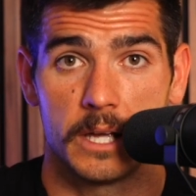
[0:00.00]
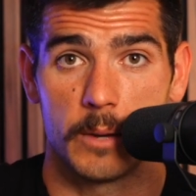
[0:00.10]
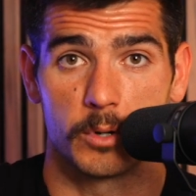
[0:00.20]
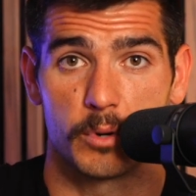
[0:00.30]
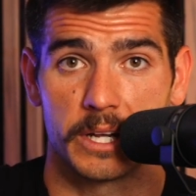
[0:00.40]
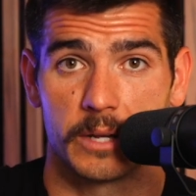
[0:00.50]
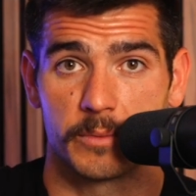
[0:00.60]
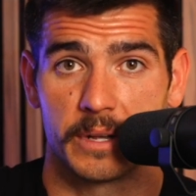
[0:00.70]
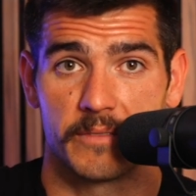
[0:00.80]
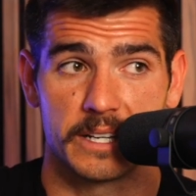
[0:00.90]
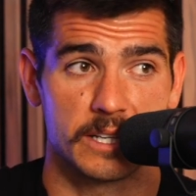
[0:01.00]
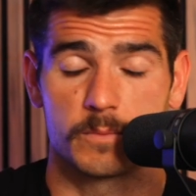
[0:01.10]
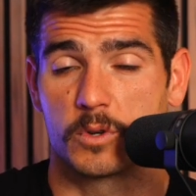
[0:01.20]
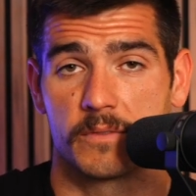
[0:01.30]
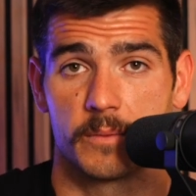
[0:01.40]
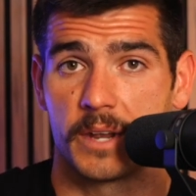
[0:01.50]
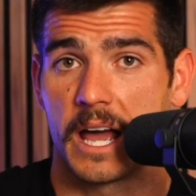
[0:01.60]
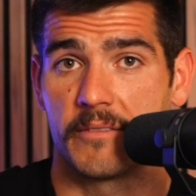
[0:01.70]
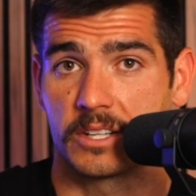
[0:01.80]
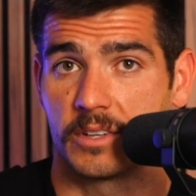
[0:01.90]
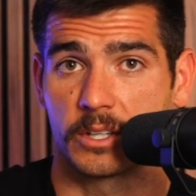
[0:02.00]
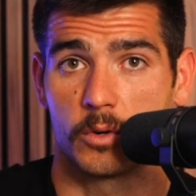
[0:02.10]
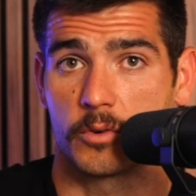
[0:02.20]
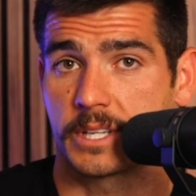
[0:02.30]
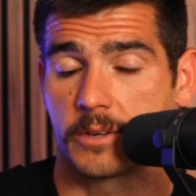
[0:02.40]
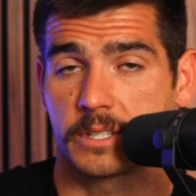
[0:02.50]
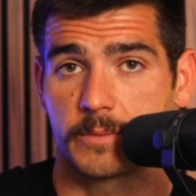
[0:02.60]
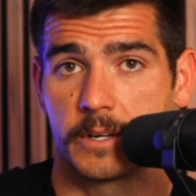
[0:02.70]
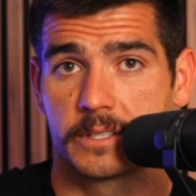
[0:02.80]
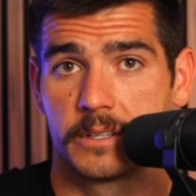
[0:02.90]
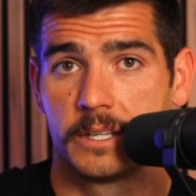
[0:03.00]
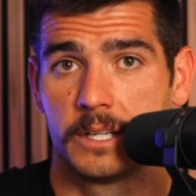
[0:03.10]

able to break in with med device sales, most of them not having clinical or sales experience.